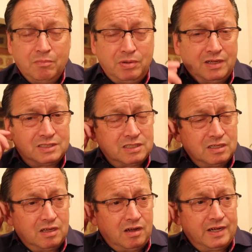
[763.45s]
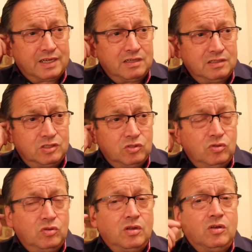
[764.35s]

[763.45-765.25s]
Plus, I can do